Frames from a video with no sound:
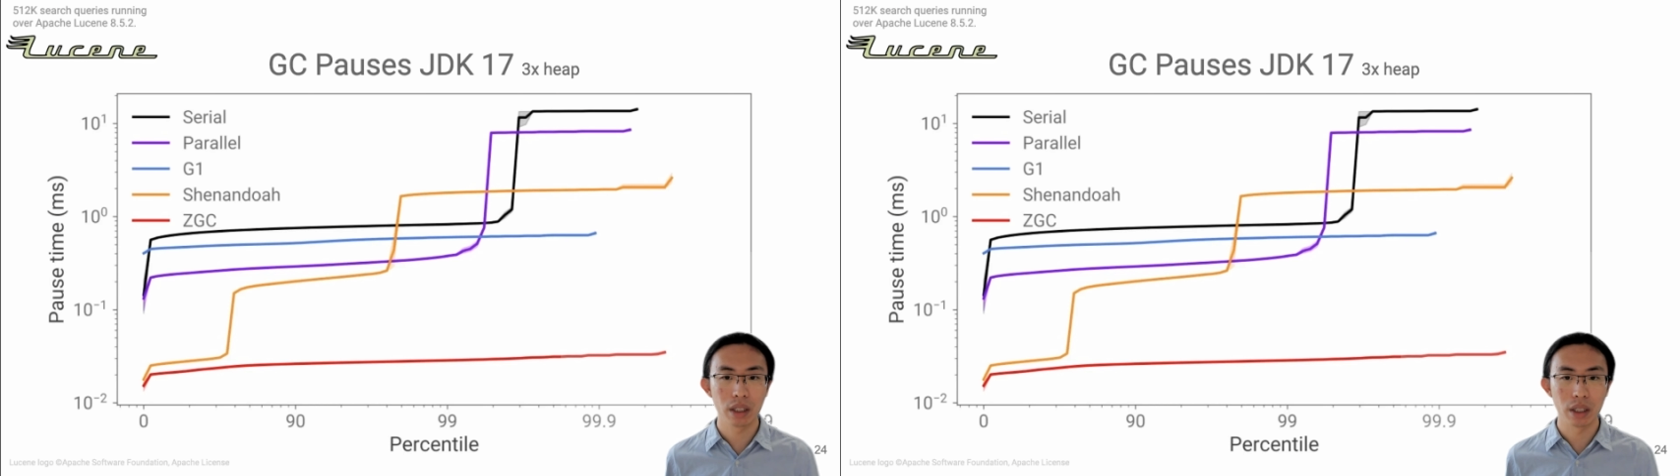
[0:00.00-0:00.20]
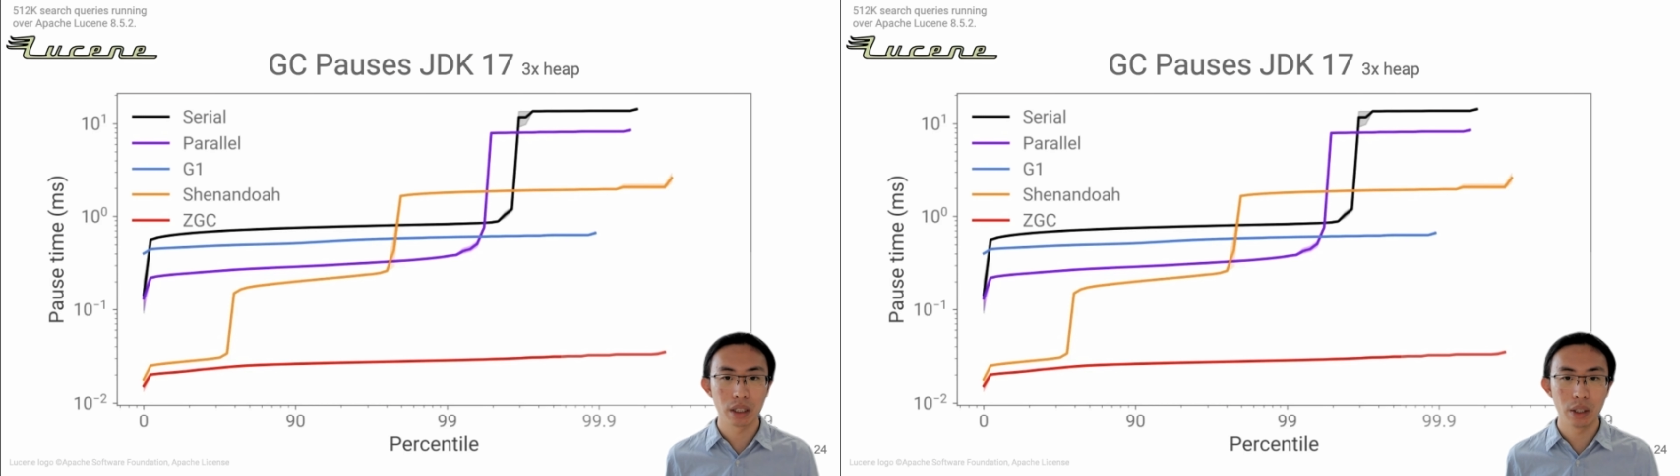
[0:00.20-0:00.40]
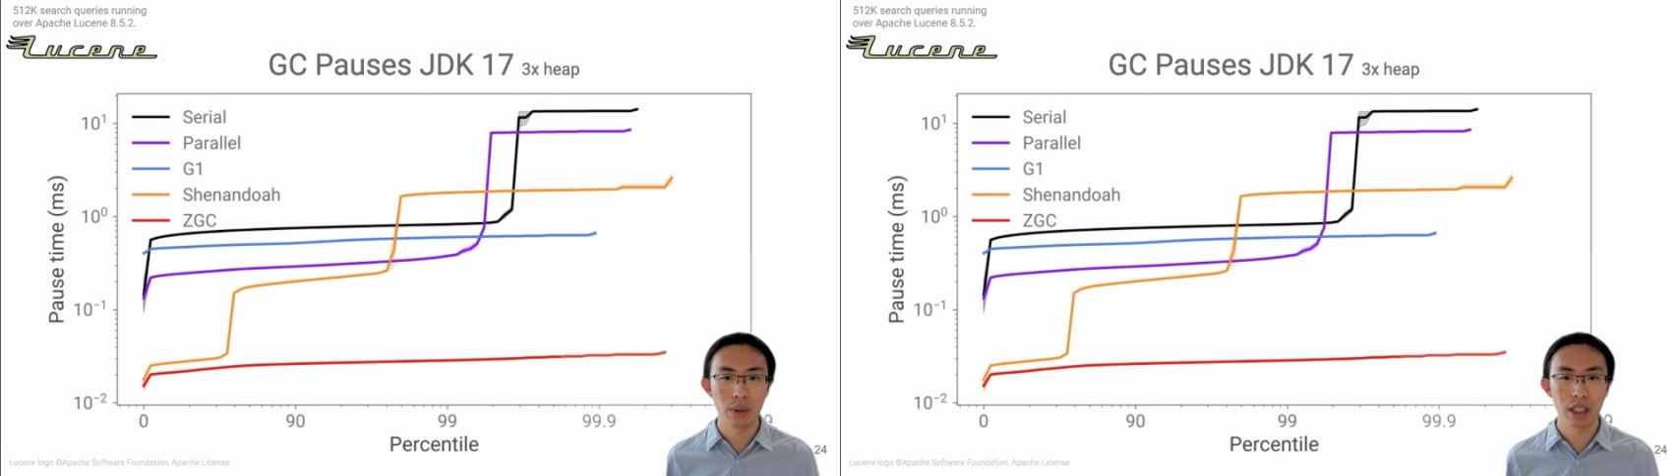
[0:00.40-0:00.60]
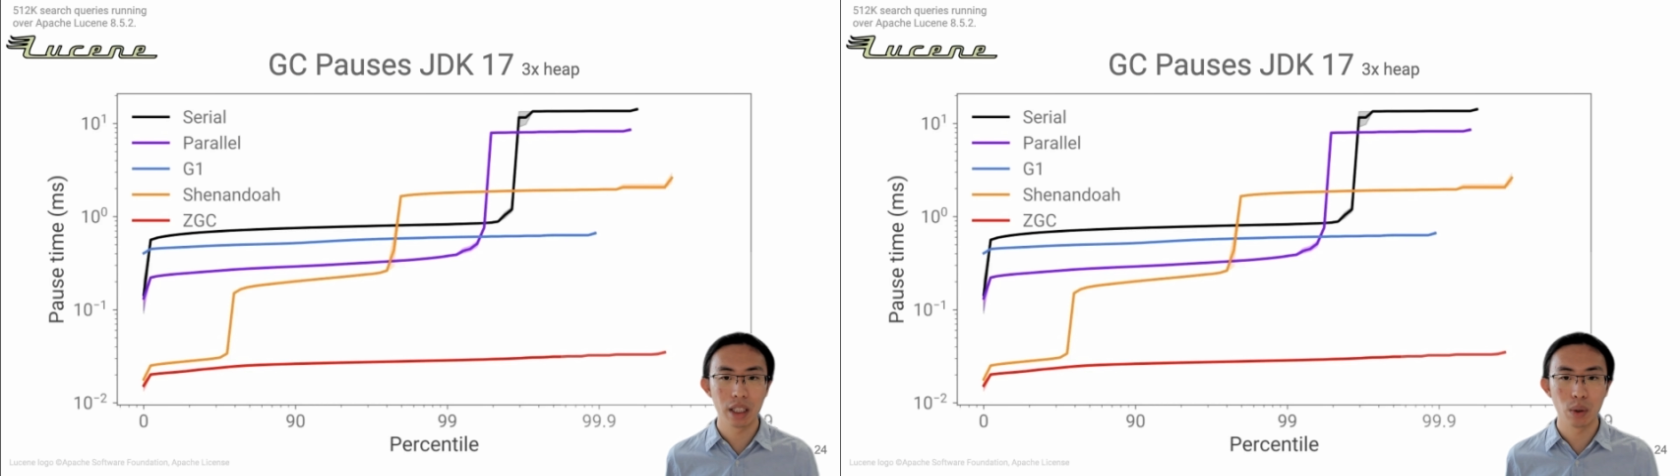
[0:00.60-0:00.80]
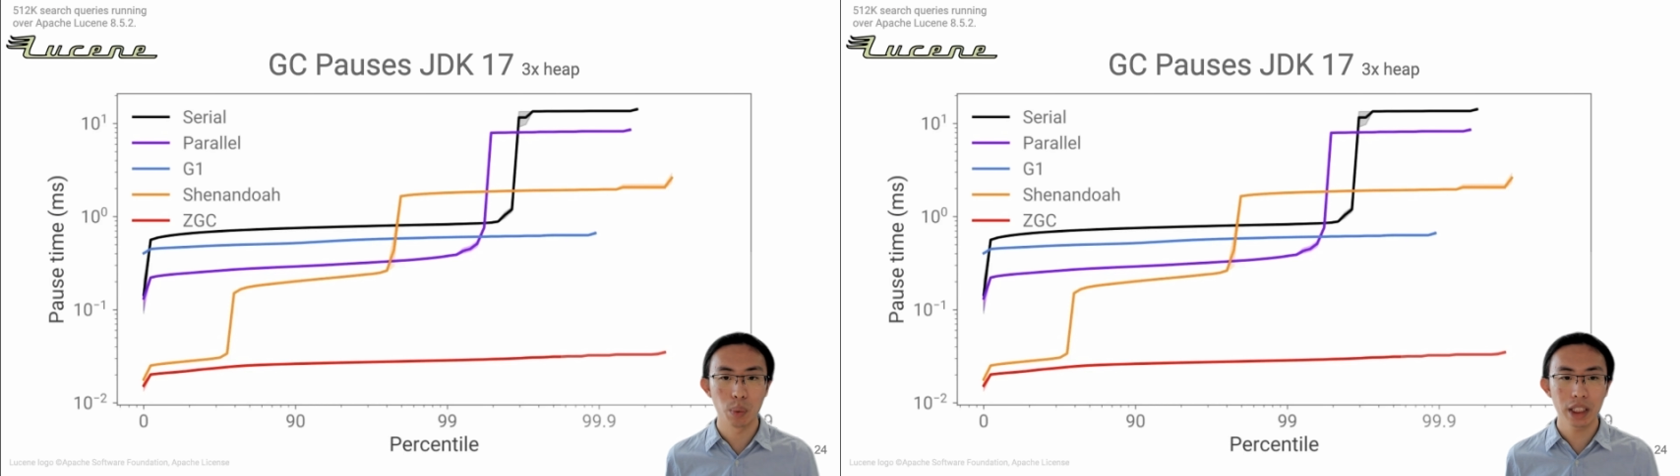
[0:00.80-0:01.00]

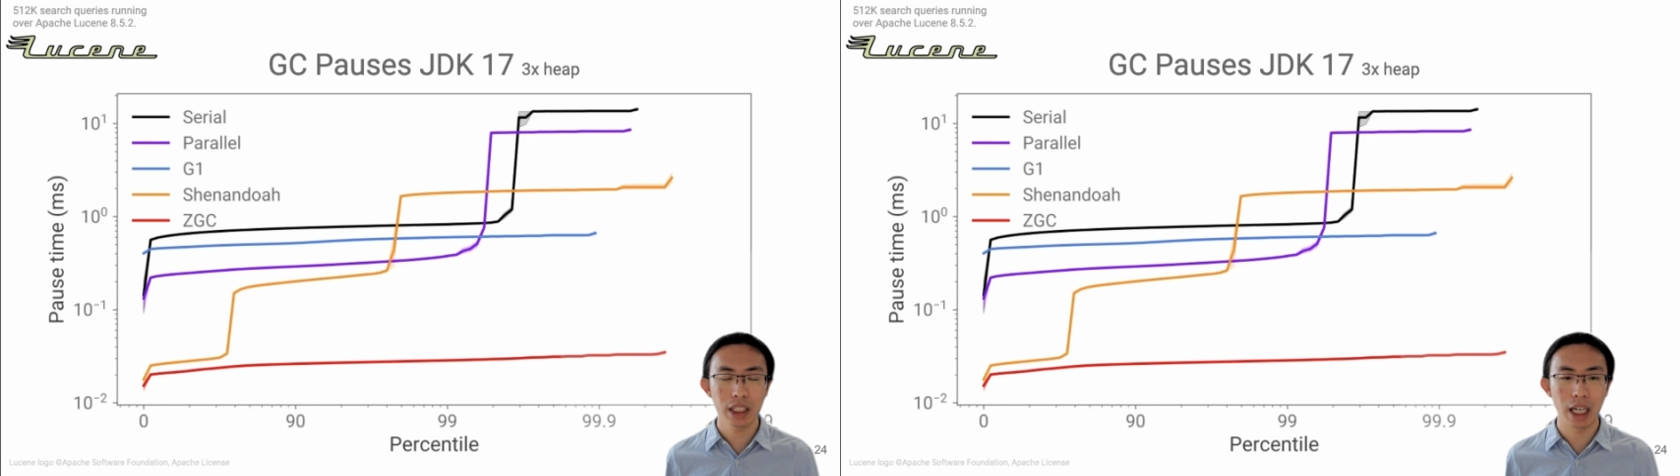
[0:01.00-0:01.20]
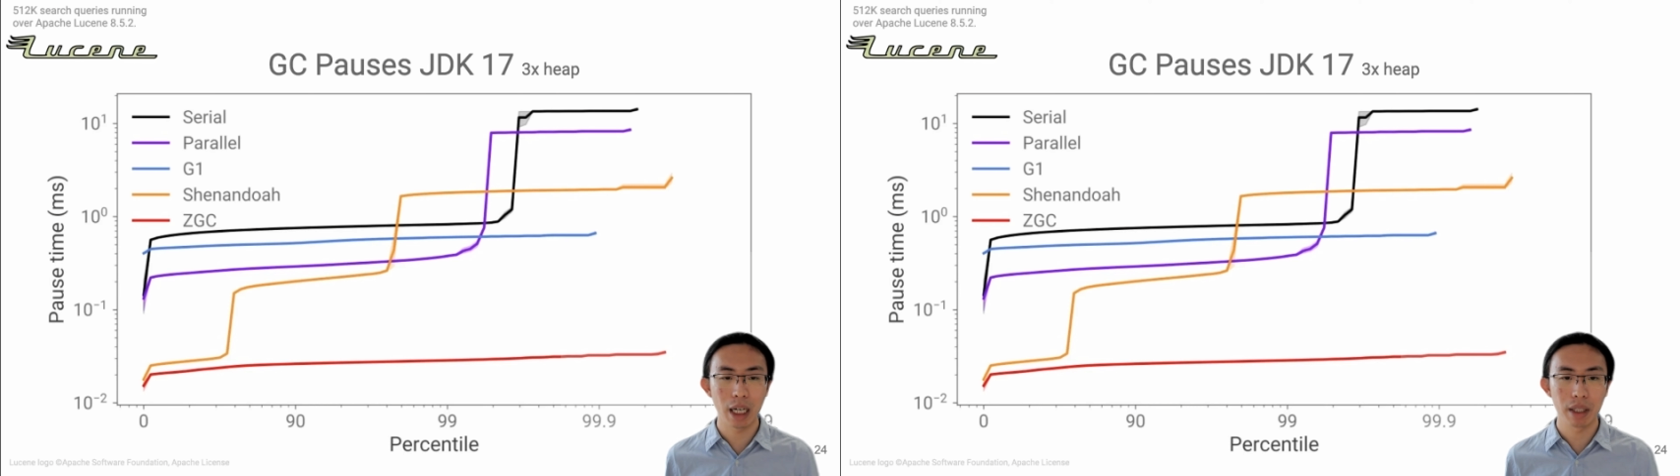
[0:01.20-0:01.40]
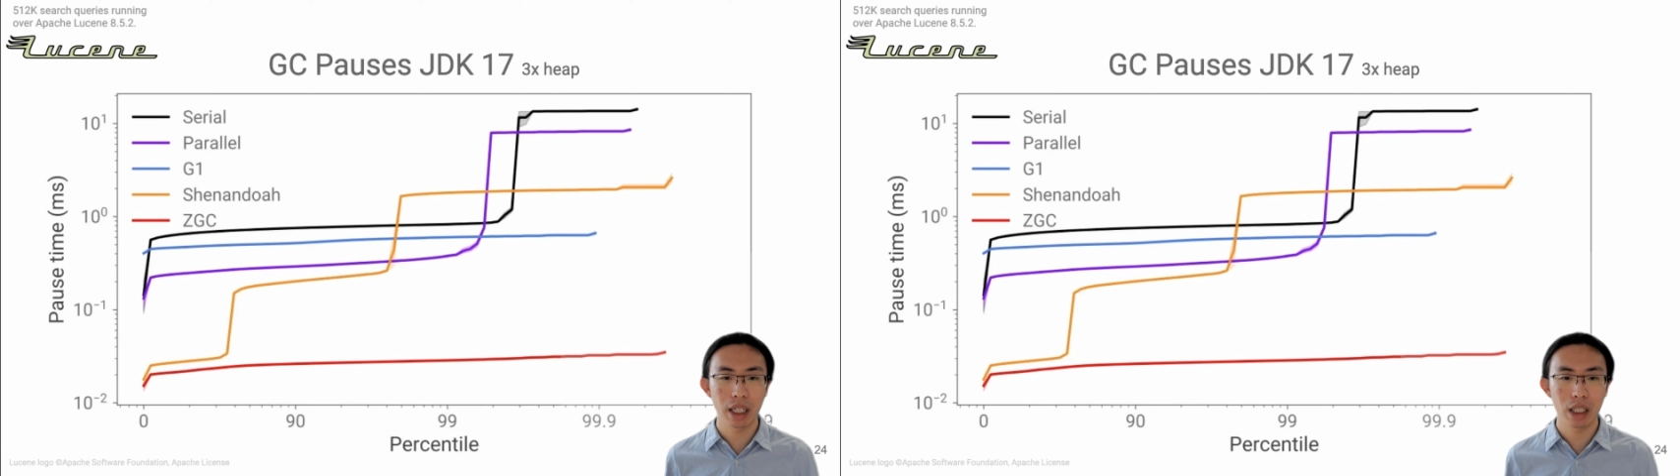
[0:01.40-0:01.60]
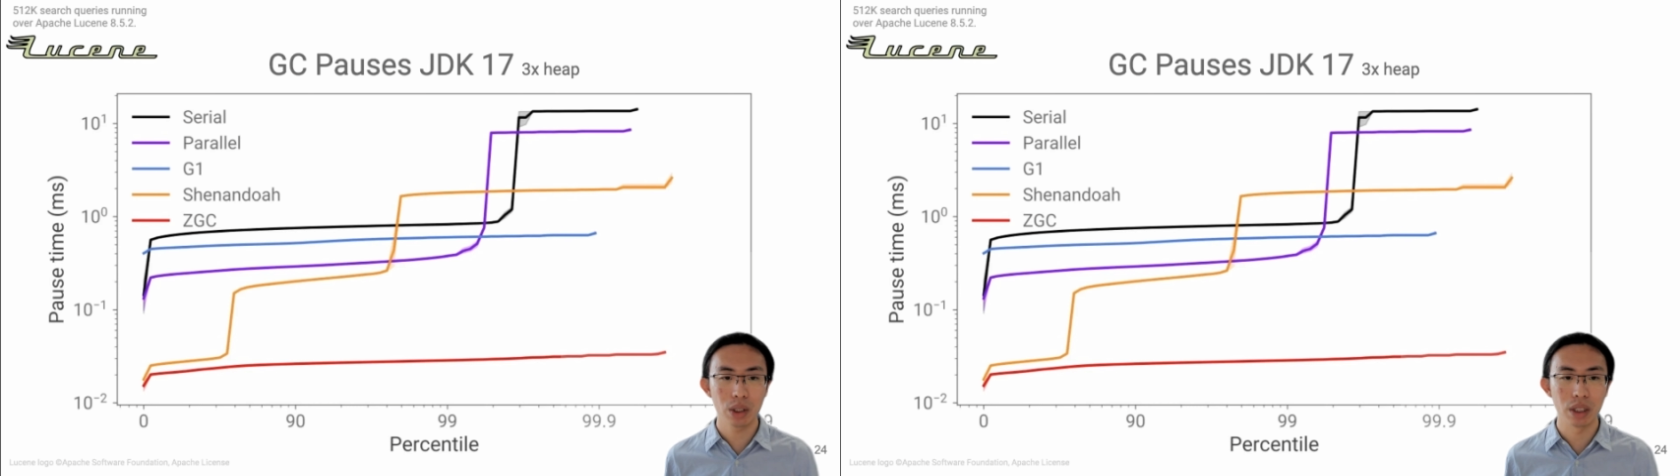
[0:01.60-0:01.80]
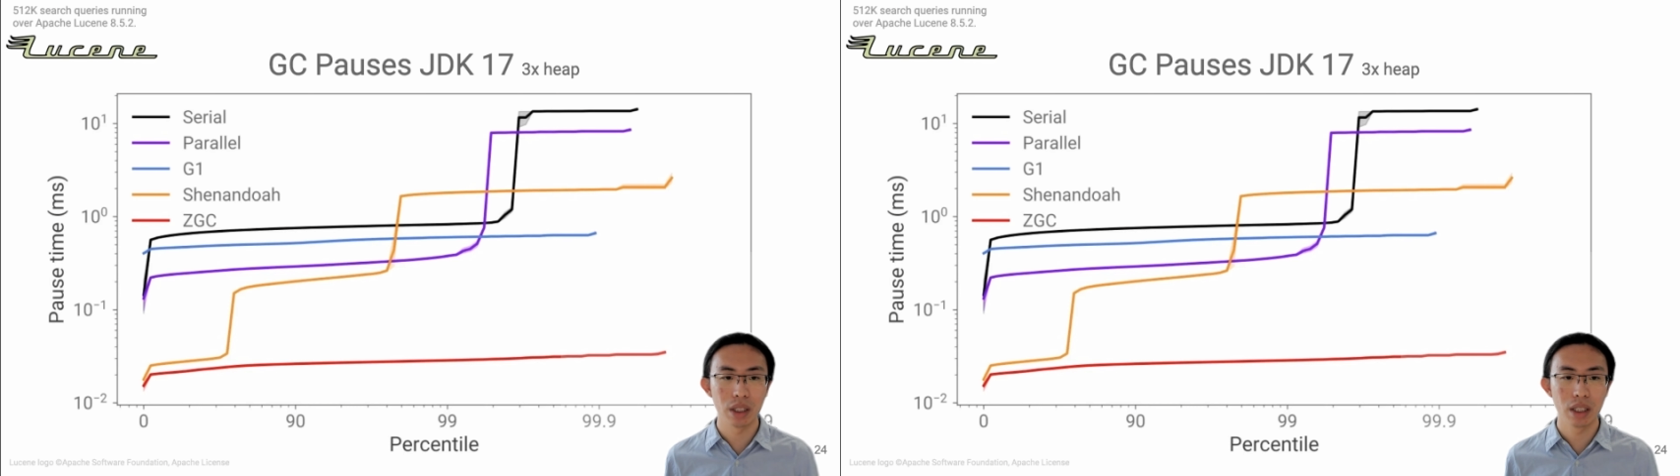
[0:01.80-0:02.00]
concurrently with the
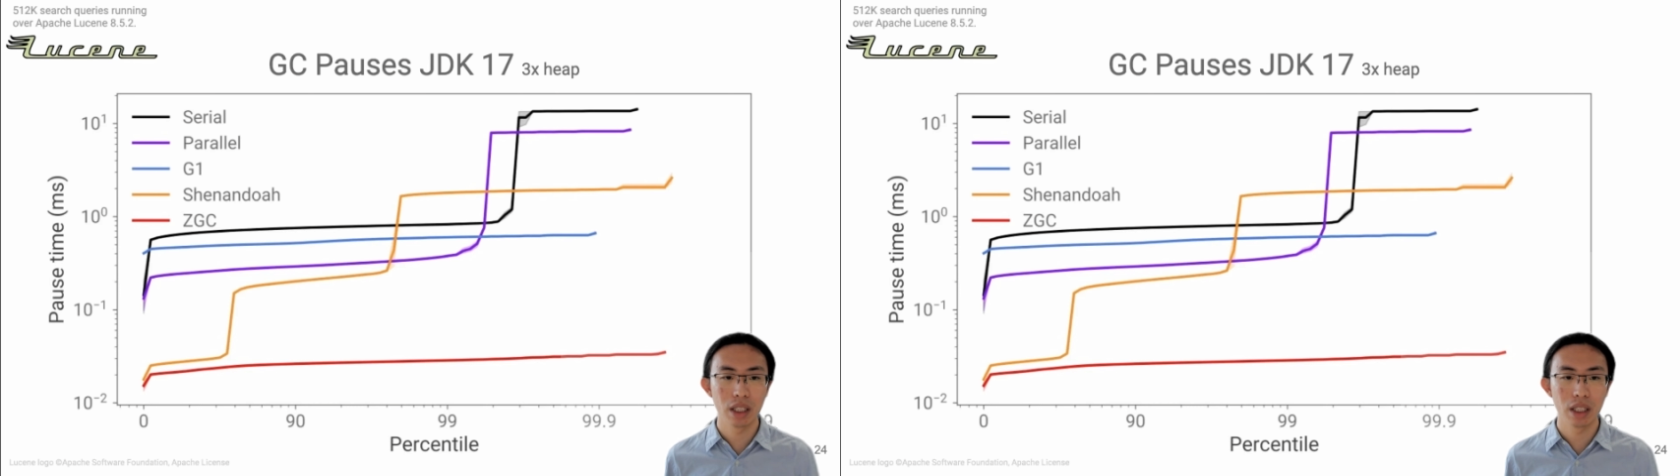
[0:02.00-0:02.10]
application.